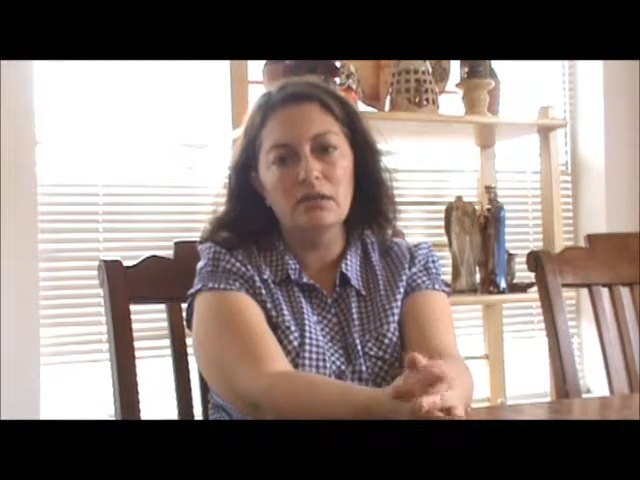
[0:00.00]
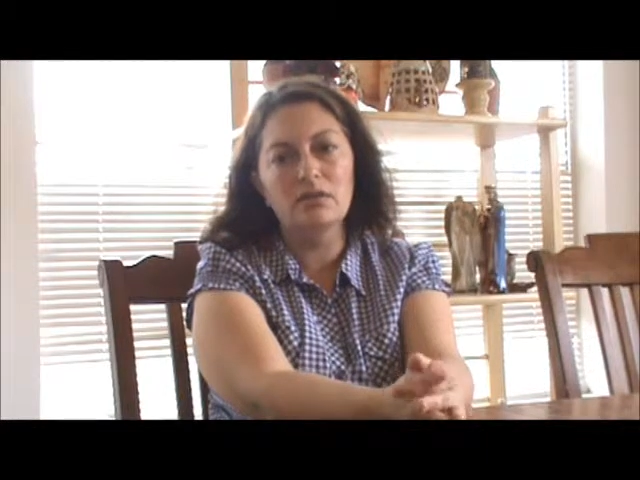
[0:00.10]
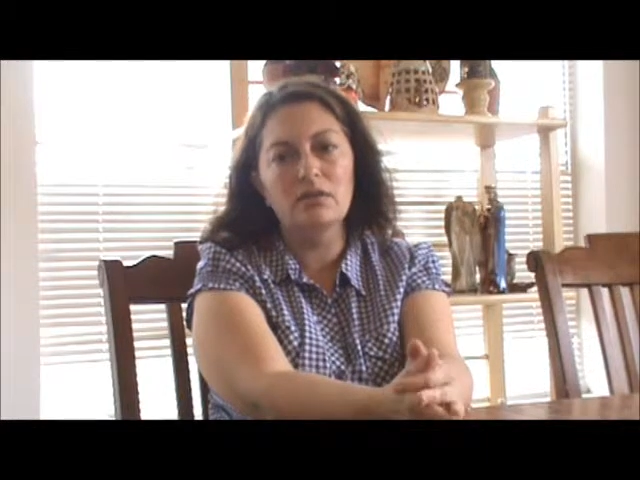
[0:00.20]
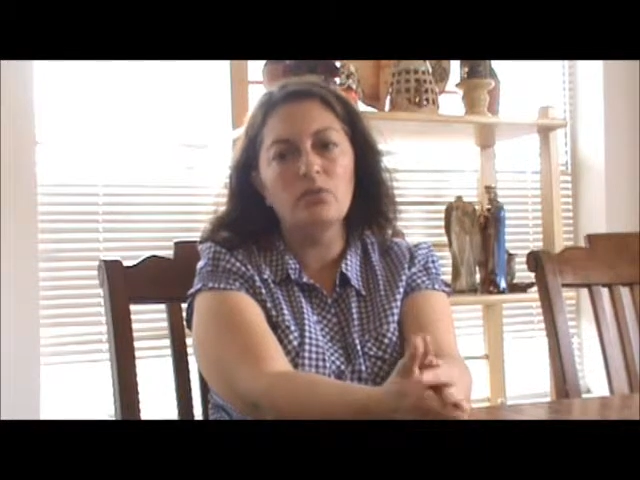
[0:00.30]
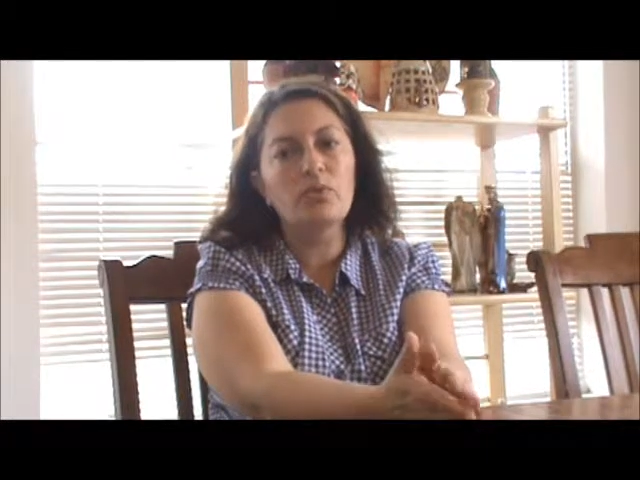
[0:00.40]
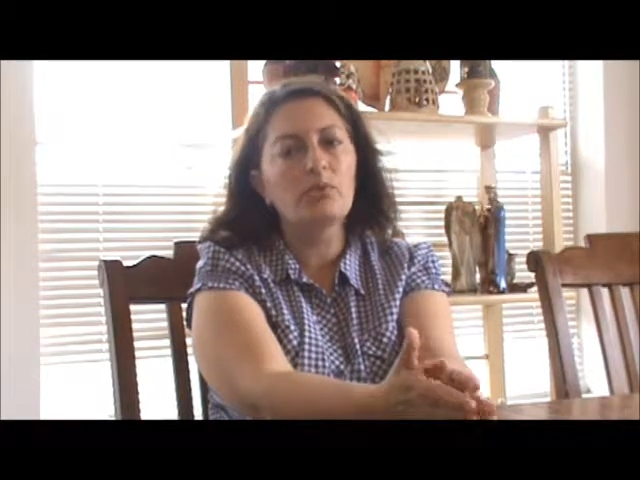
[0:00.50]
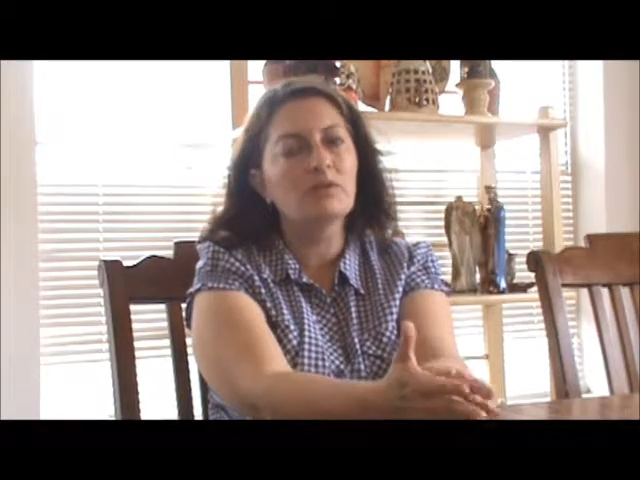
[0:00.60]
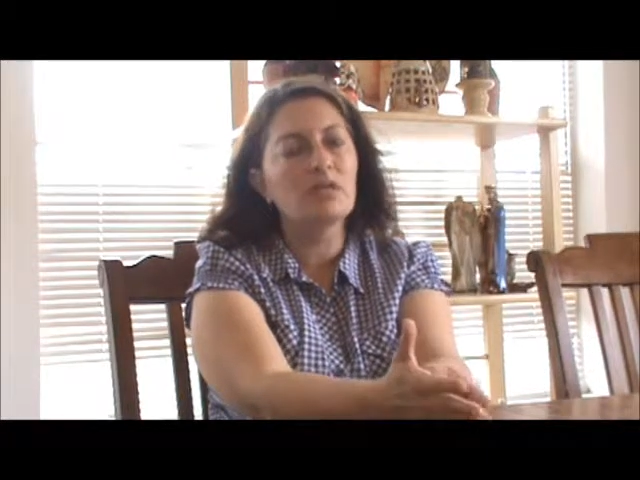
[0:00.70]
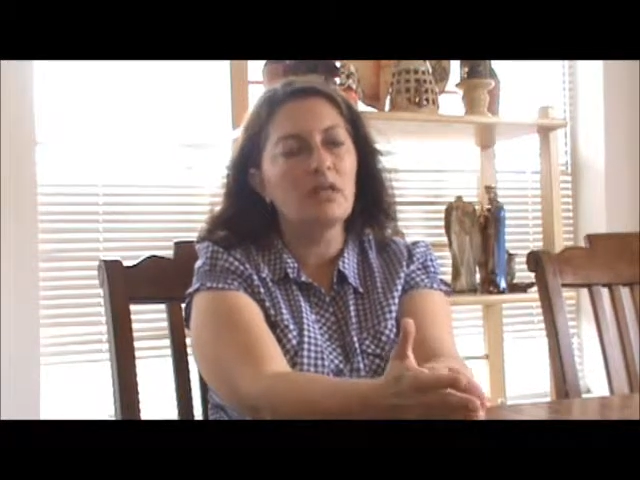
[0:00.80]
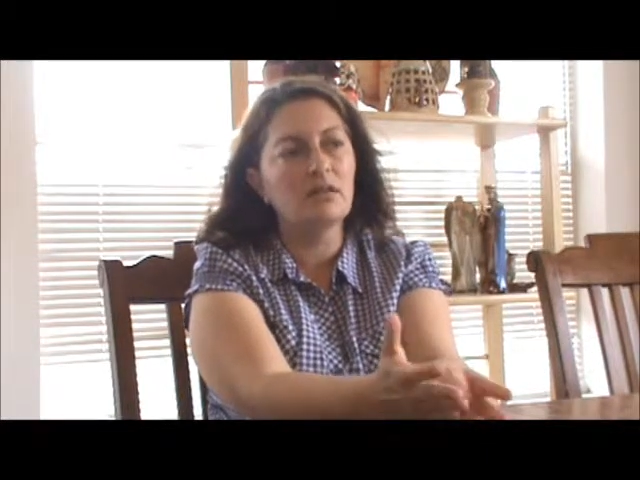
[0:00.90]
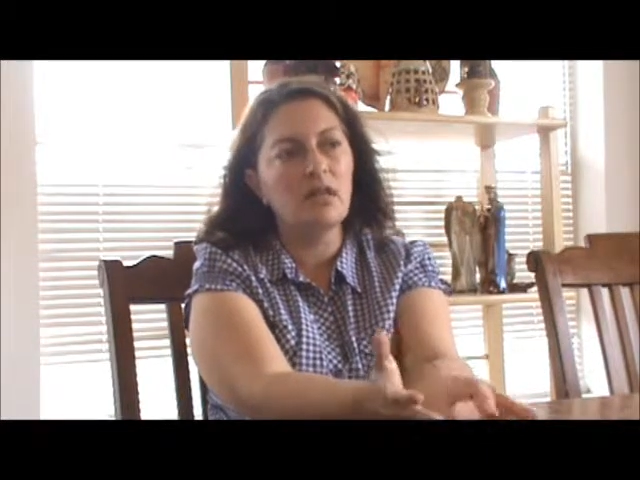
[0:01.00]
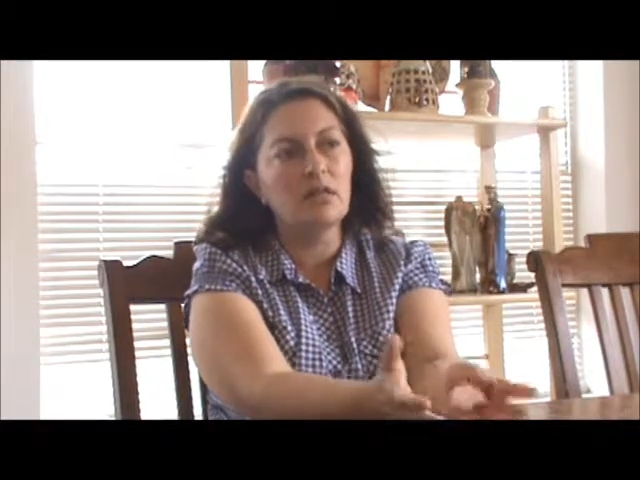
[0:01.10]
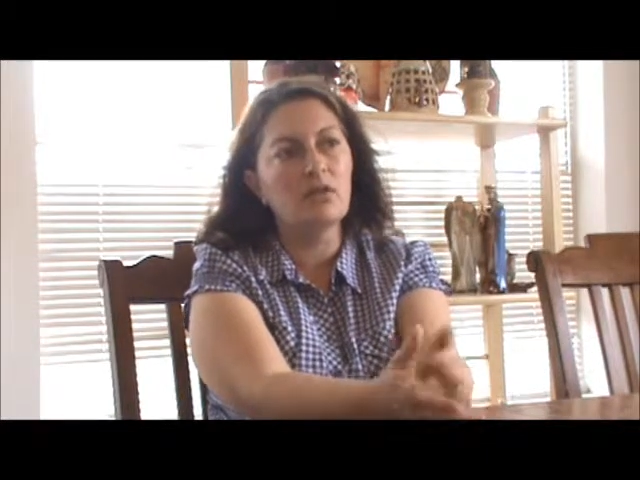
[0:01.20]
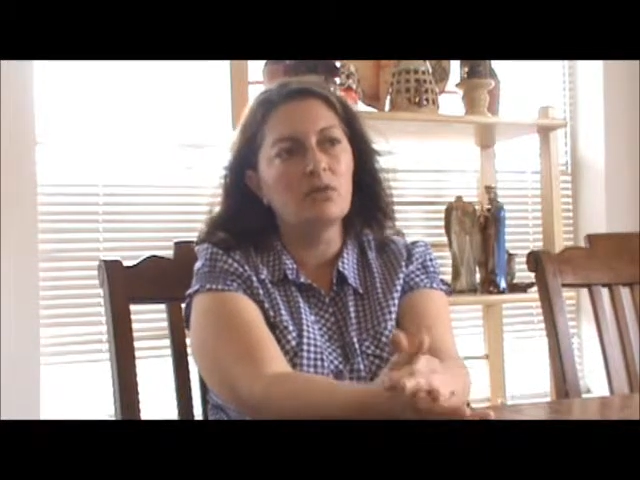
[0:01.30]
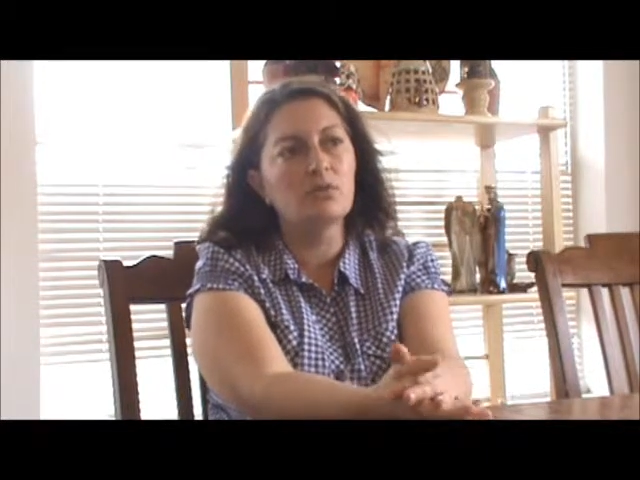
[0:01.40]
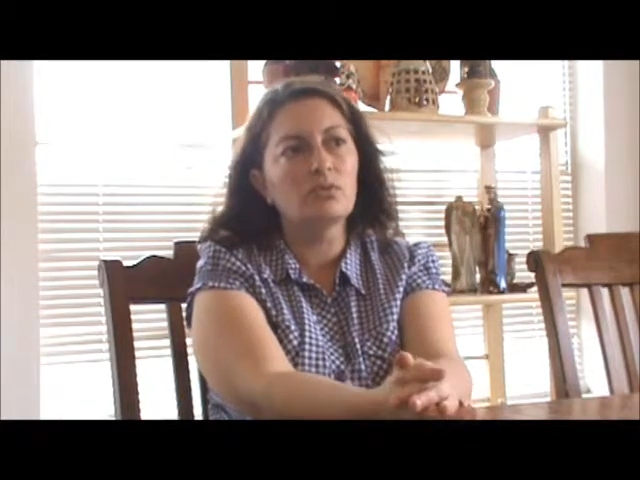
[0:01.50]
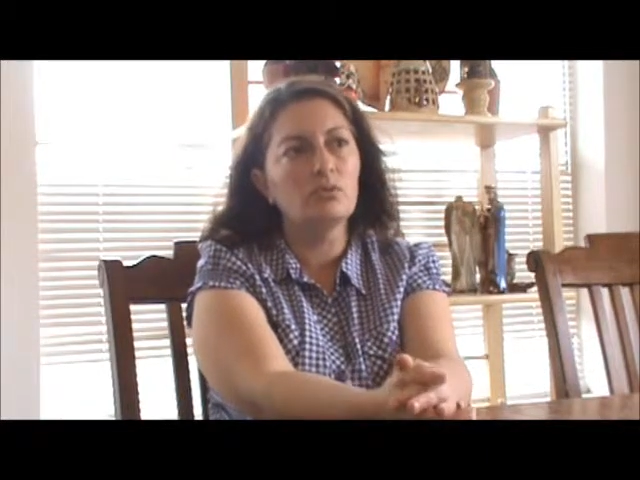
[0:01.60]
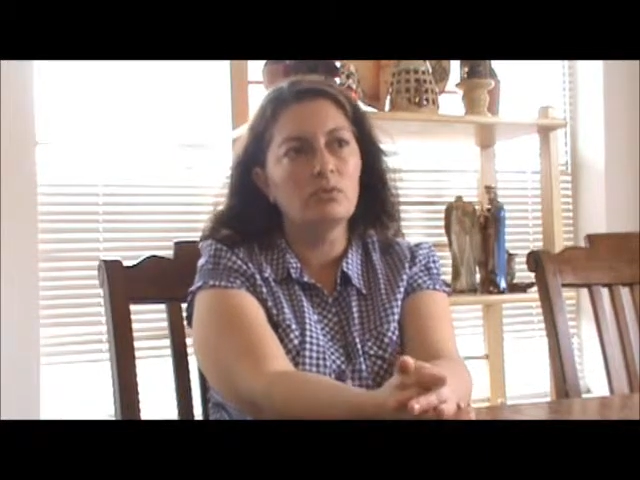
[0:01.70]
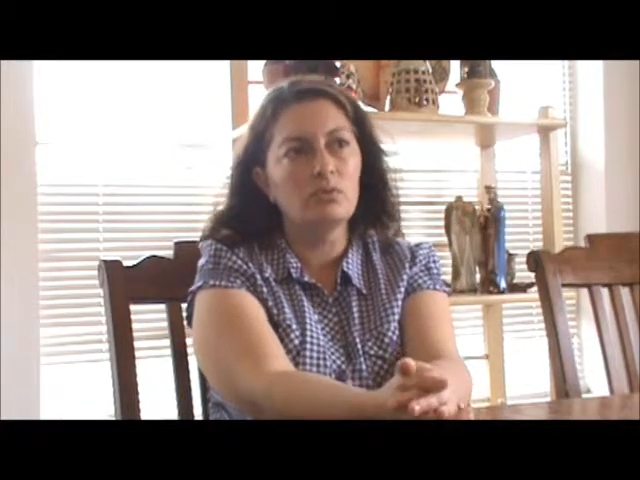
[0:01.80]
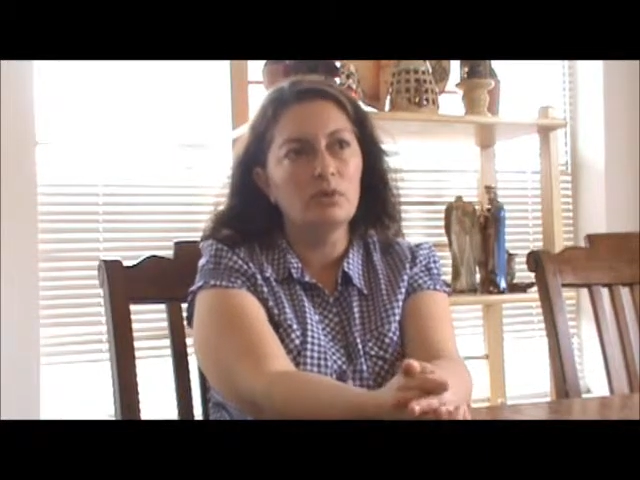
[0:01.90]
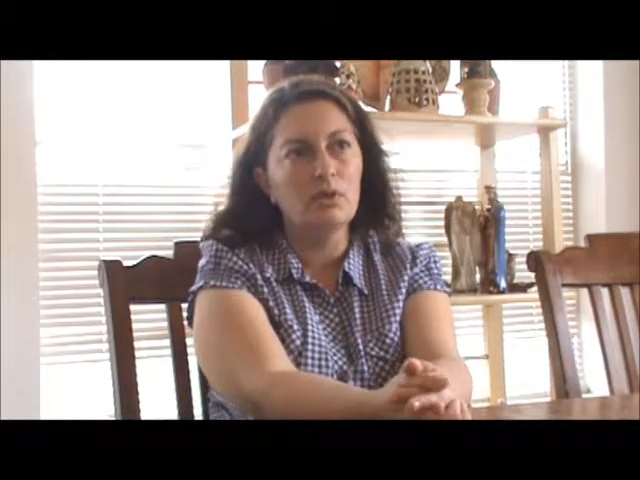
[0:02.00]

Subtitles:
and we will say thank you to